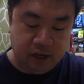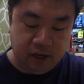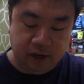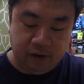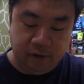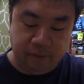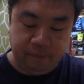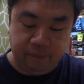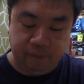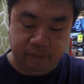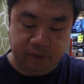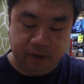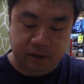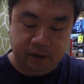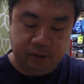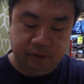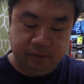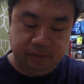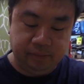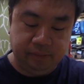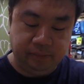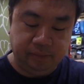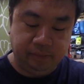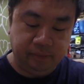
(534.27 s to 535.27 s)
Yeah,
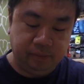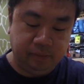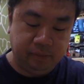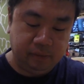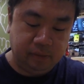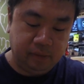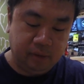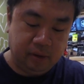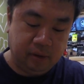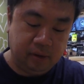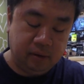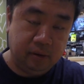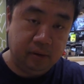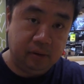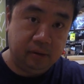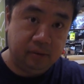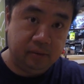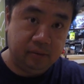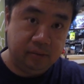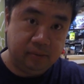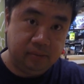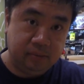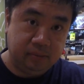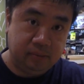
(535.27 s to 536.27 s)
Simon has always
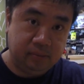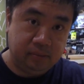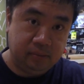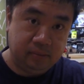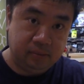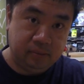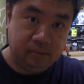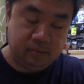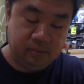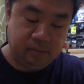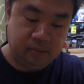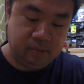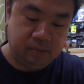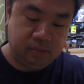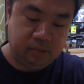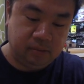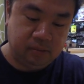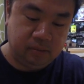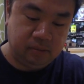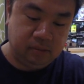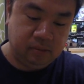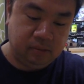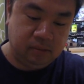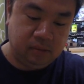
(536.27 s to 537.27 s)
been bland
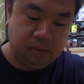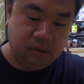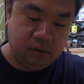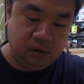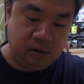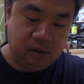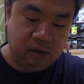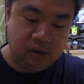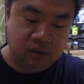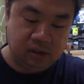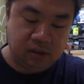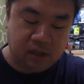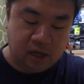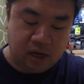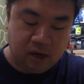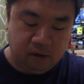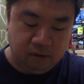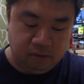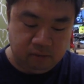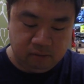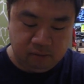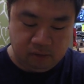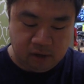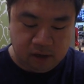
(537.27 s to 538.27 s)
in
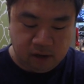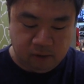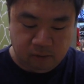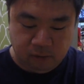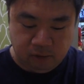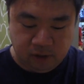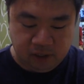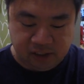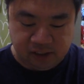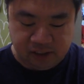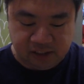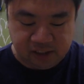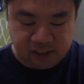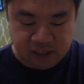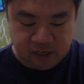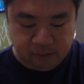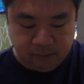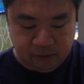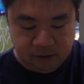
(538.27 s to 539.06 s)
my experience.